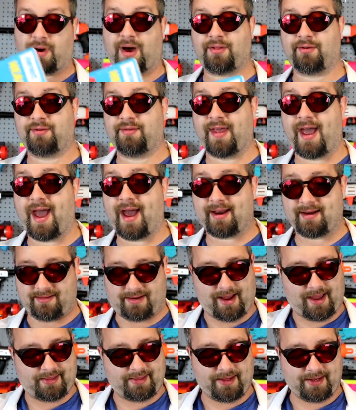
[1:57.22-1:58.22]
But other than that,
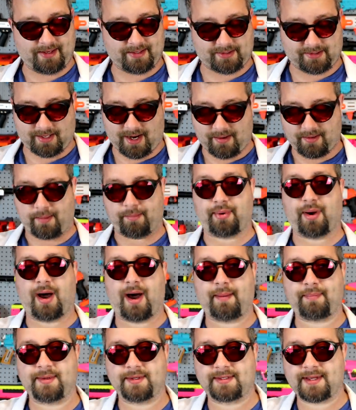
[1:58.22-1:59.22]
I think it's time to
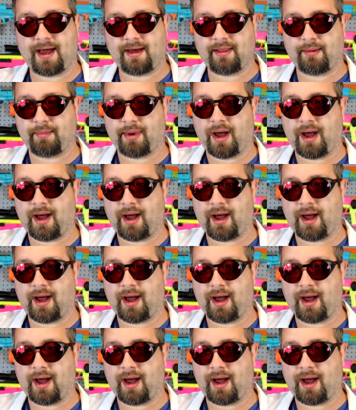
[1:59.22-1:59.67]
pop this out of the